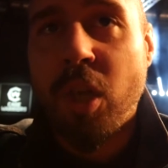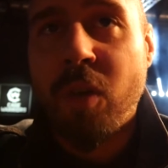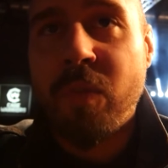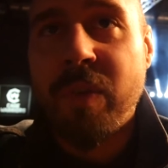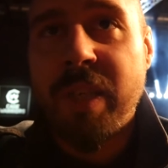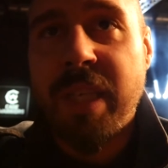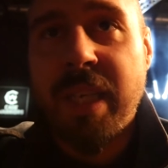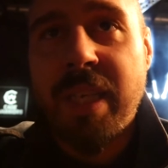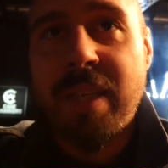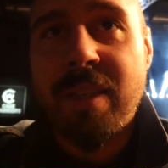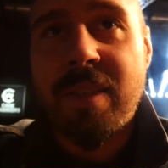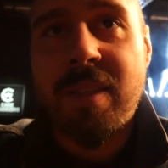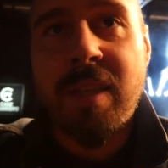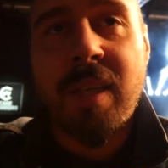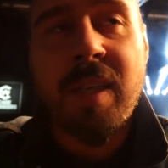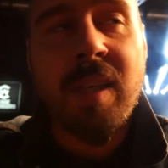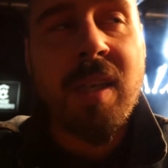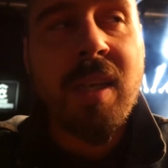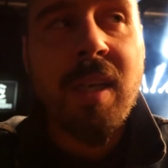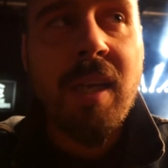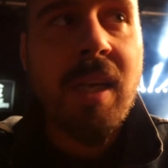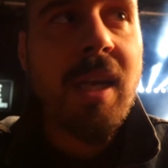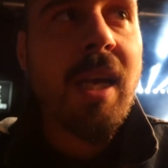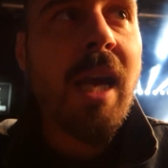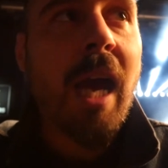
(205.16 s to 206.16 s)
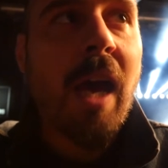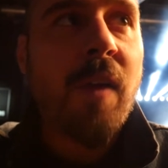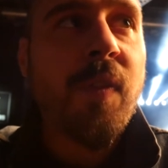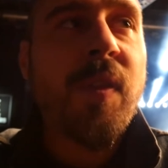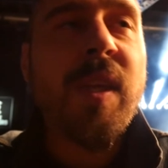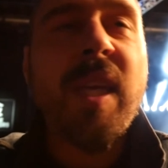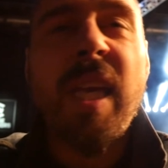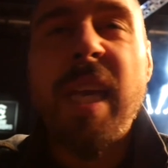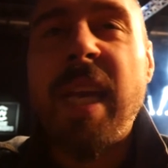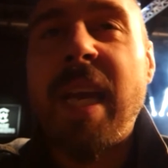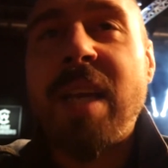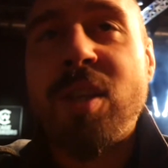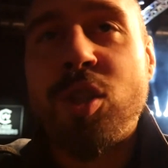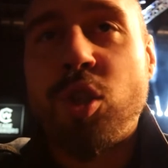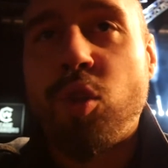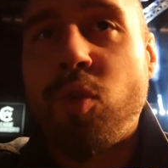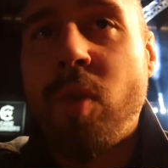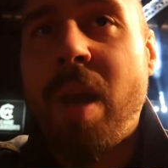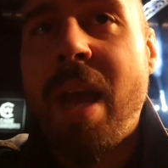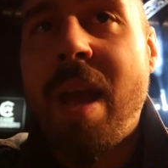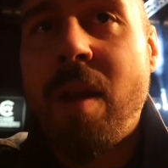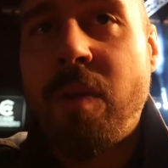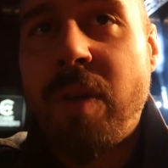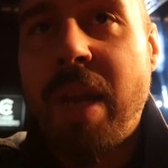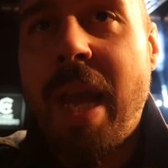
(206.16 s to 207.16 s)
over DC, I think he gets
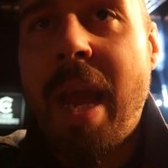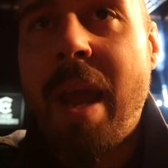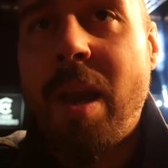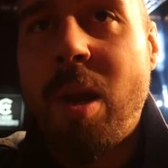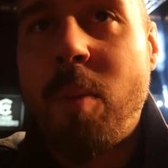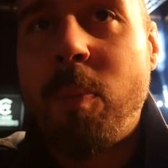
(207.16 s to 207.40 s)
ground down